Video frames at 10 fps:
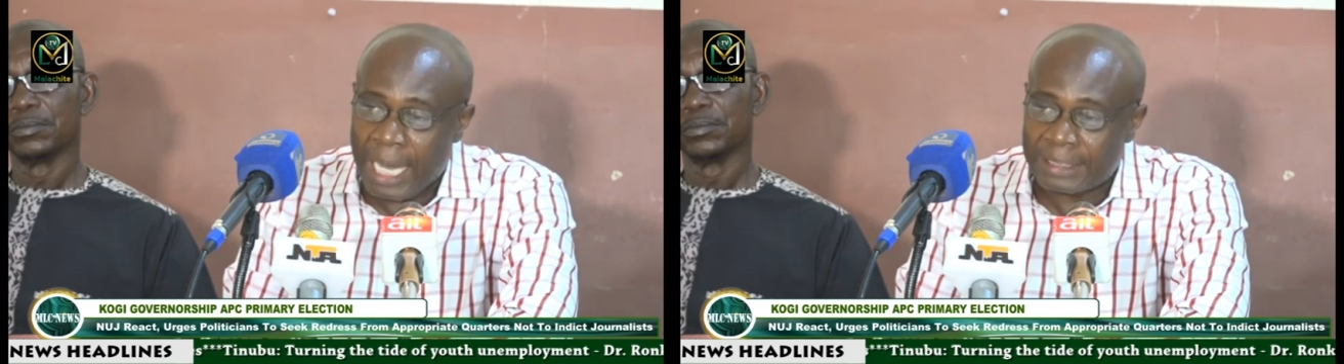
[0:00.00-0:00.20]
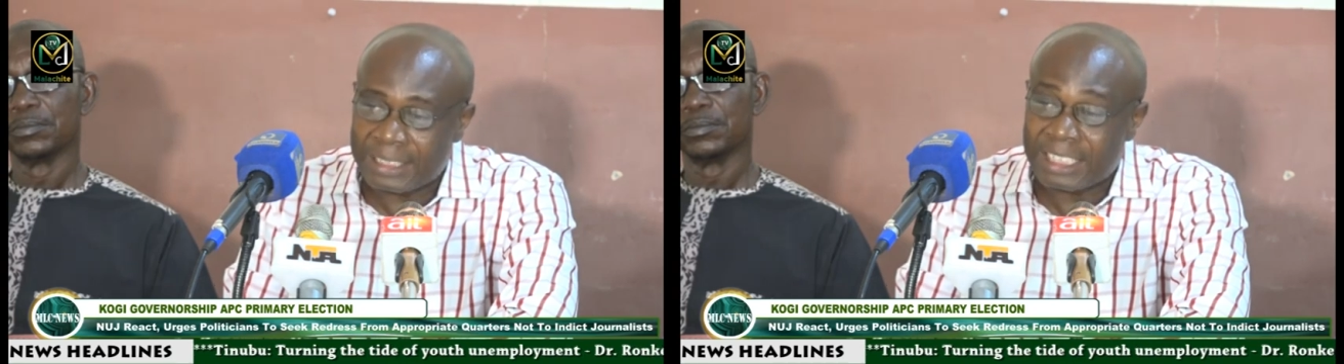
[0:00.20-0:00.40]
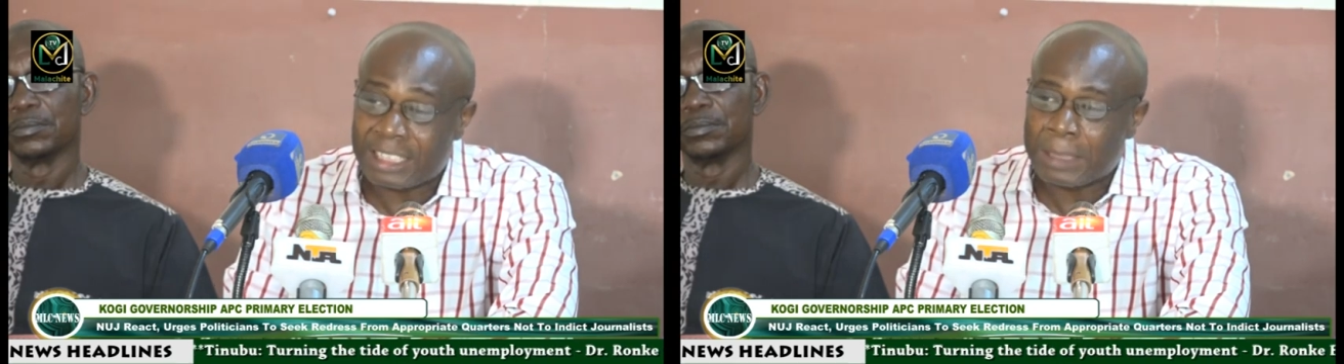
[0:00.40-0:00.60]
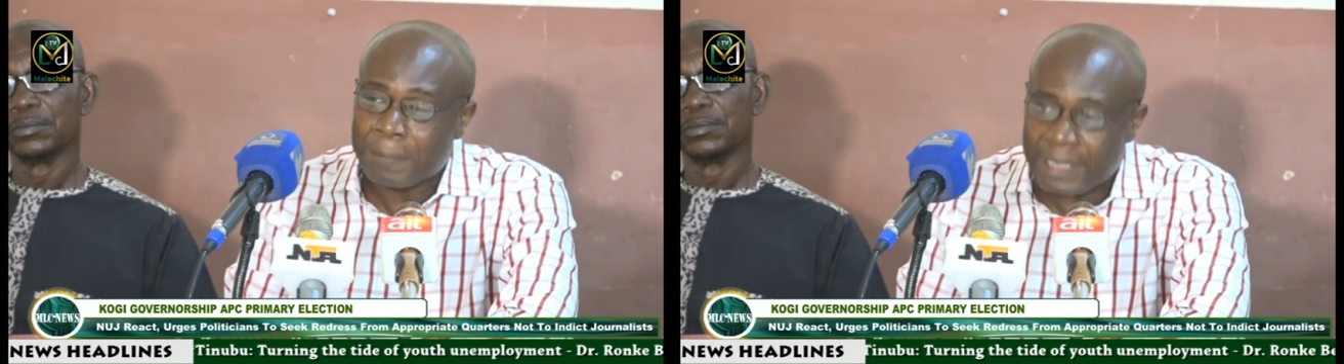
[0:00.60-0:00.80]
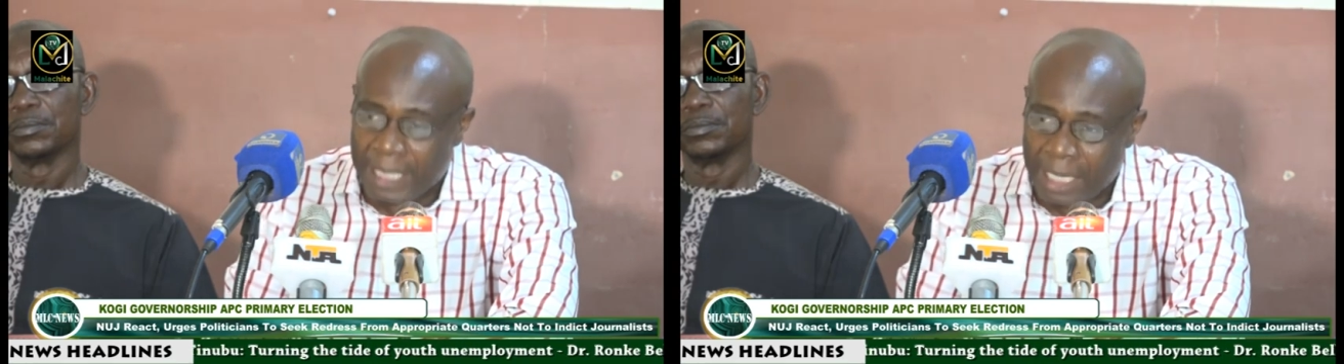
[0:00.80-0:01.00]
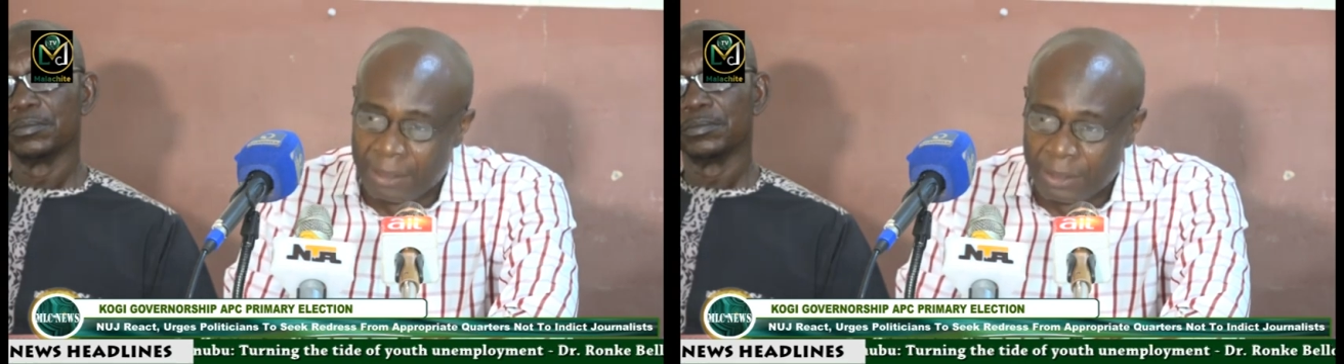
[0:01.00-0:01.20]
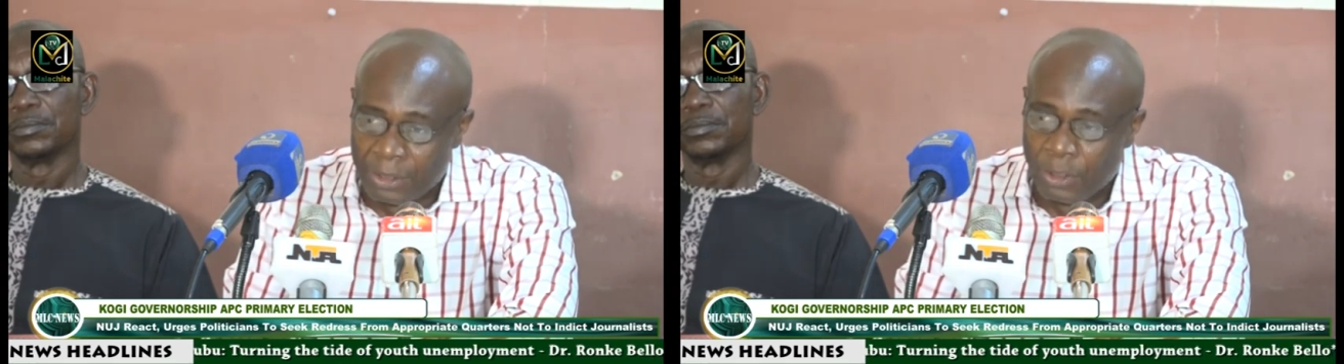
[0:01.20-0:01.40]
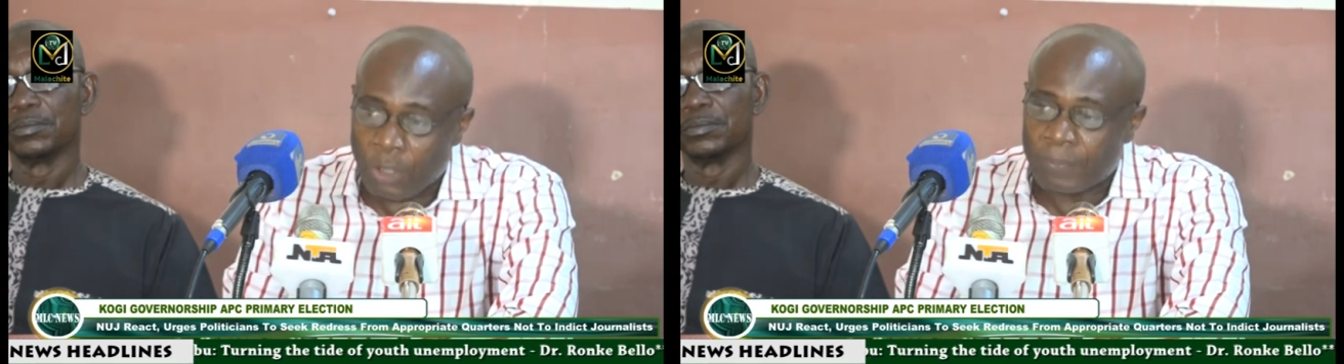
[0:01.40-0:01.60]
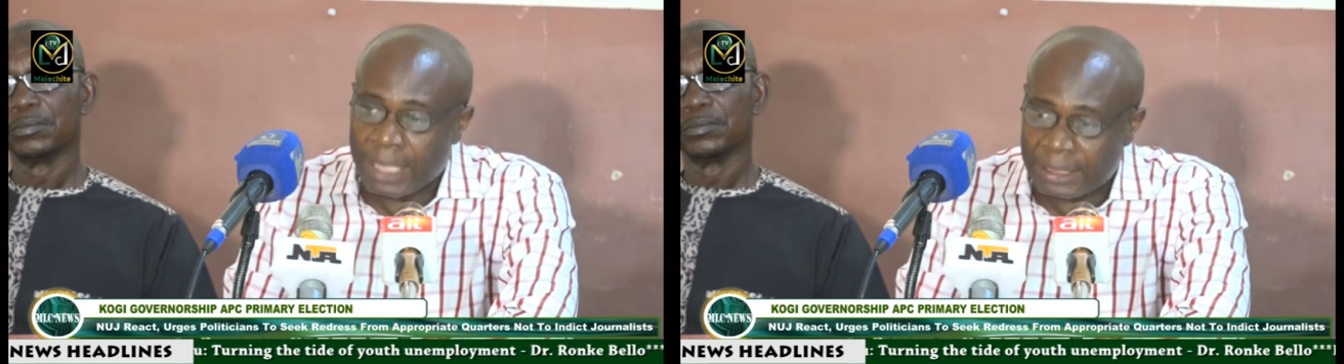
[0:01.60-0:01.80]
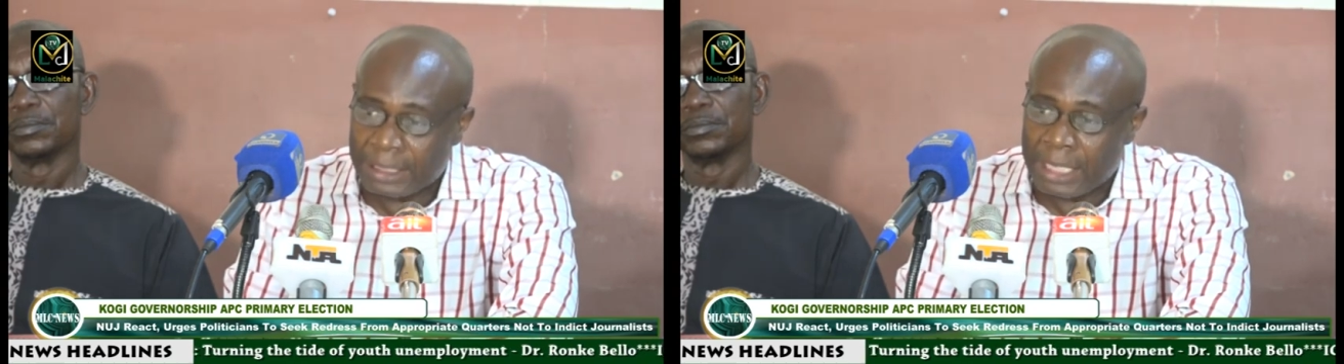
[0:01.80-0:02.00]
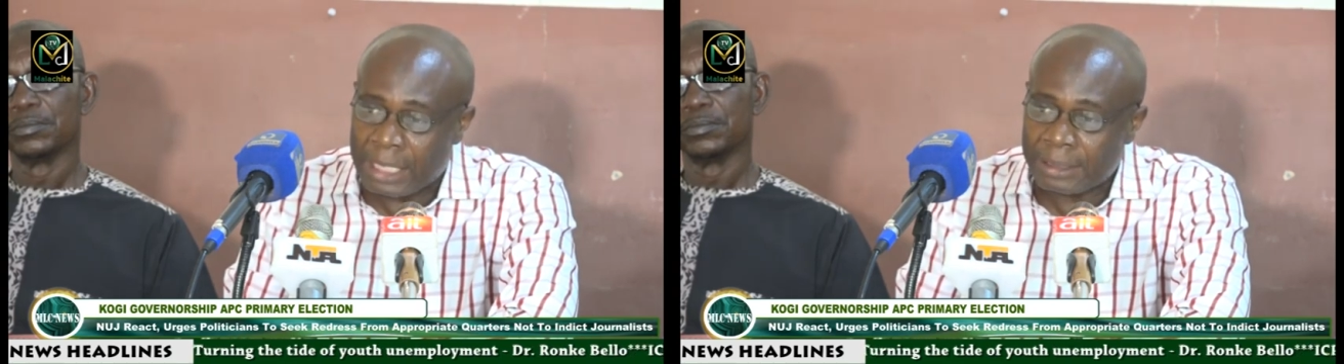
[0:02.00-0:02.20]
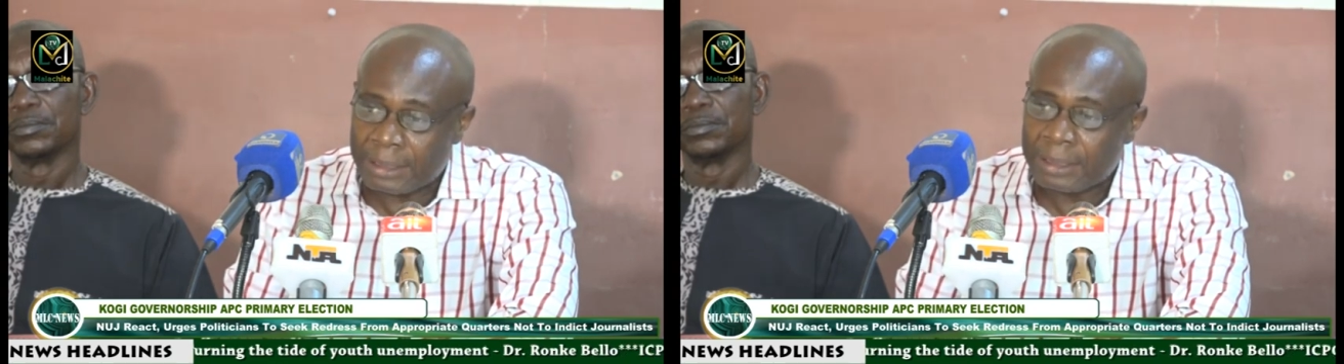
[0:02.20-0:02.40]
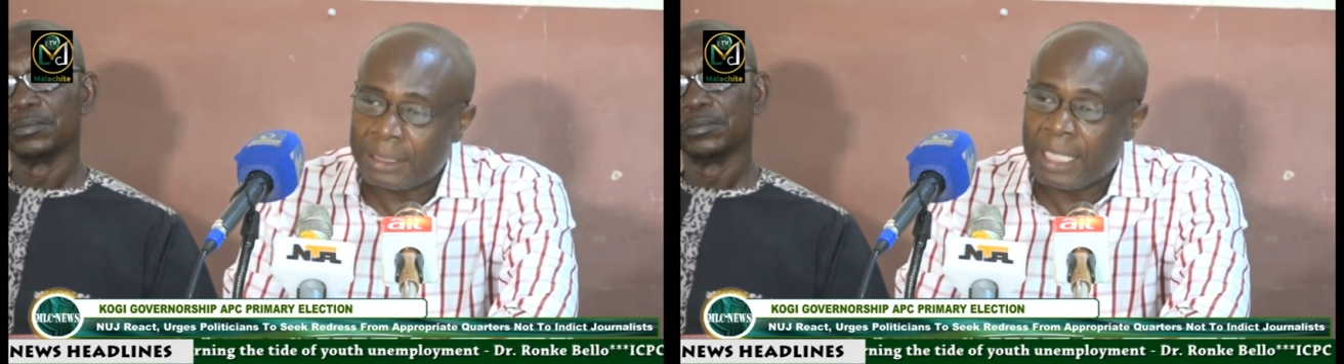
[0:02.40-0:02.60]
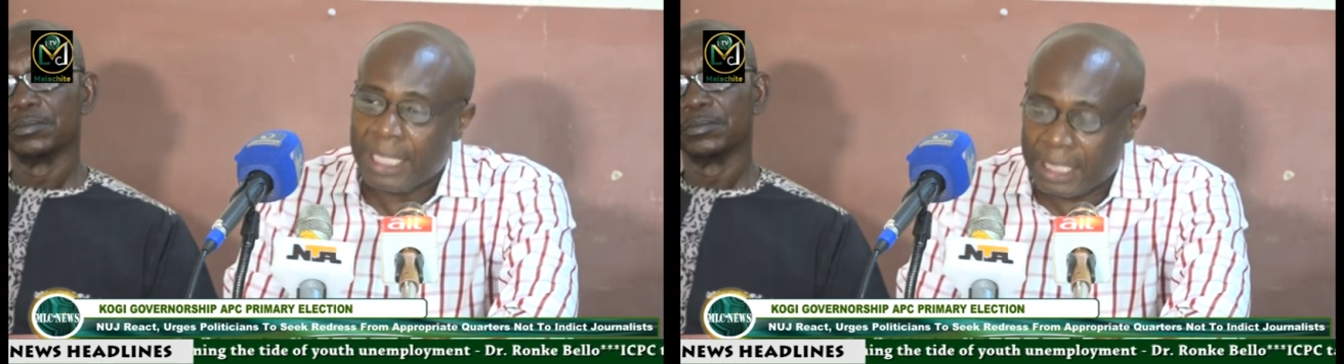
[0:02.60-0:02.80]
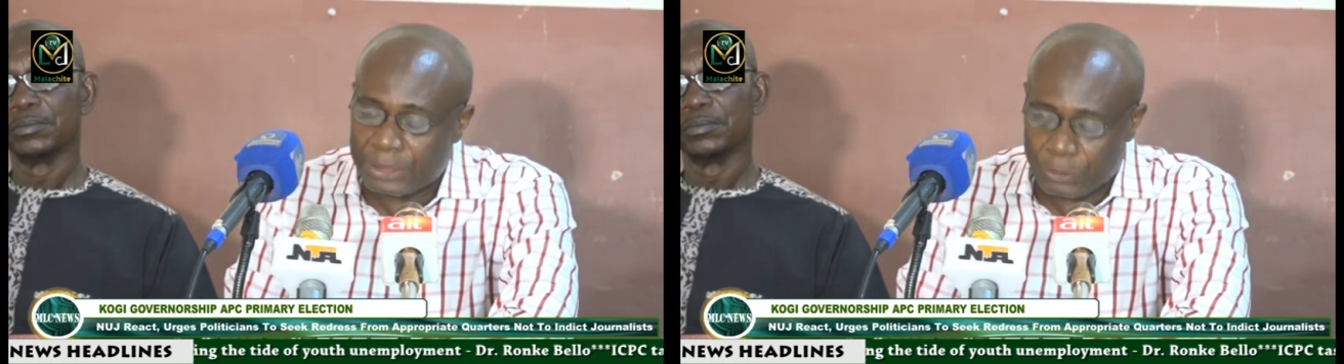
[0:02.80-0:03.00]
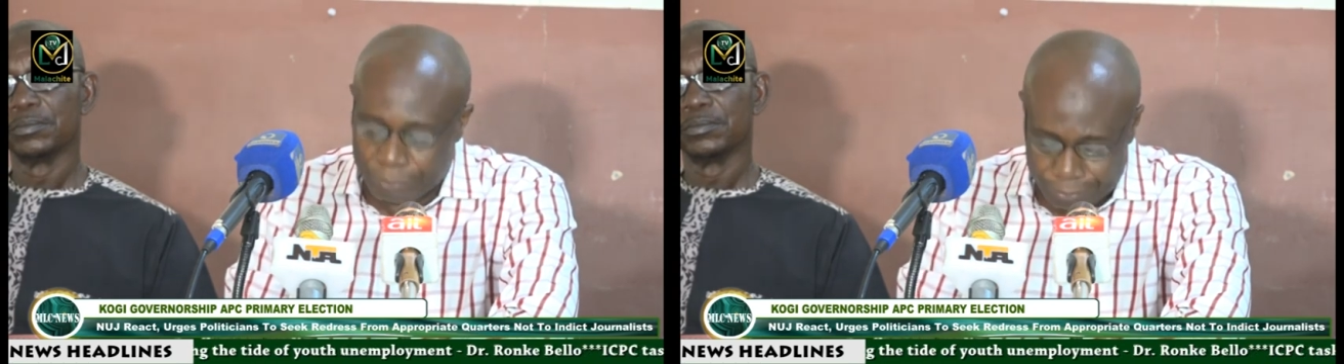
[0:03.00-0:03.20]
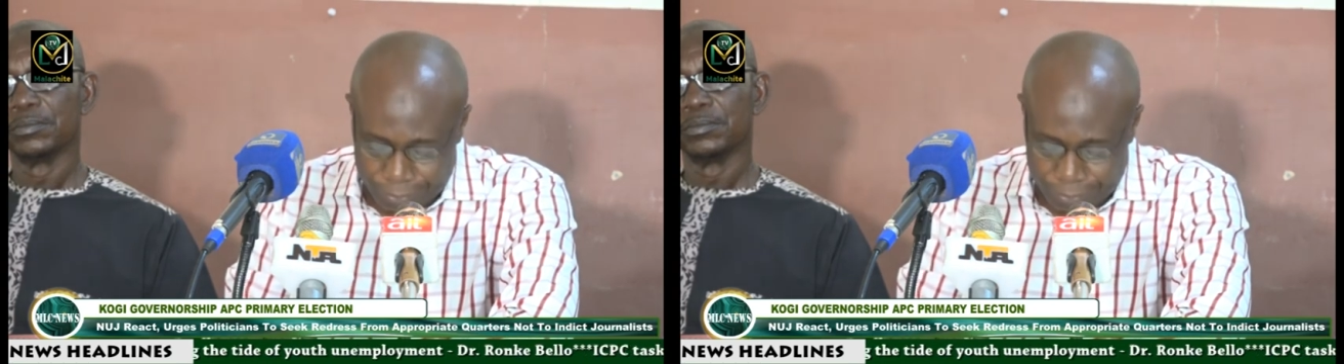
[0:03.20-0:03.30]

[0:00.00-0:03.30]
as it is typical of Nigerian election.